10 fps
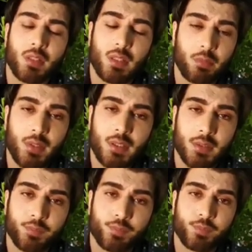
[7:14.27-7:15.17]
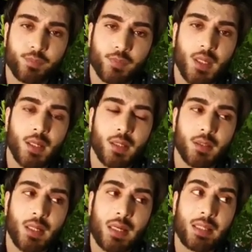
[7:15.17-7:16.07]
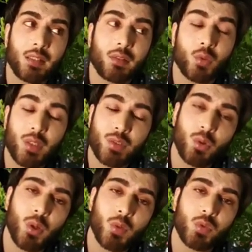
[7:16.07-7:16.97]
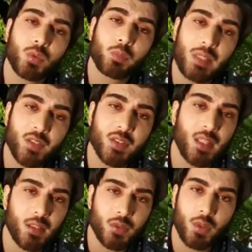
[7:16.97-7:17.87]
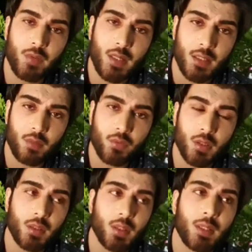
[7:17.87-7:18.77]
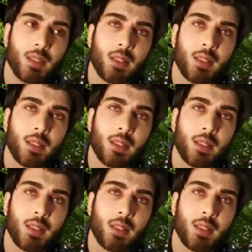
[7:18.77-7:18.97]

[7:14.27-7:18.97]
not deliberate, and I request all of you to please recite a Surah Fatiha for her.